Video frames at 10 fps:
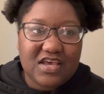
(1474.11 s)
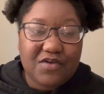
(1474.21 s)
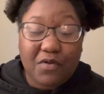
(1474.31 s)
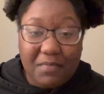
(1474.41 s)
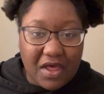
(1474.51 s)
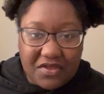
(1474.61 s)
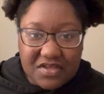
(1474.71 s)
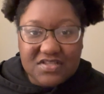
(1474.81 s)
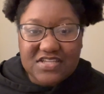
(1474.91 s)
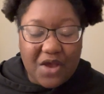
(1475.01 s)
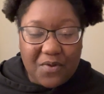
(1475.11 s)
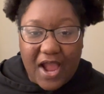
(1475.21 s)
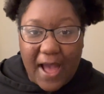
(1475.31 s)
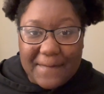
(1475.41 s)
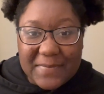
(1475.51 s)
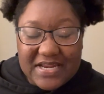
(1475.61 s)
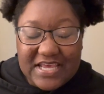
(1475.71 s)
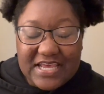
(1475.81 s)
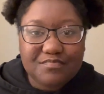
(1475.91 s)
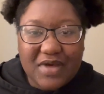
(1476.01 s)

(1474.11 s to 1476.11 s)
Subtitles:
rebellions that were happening.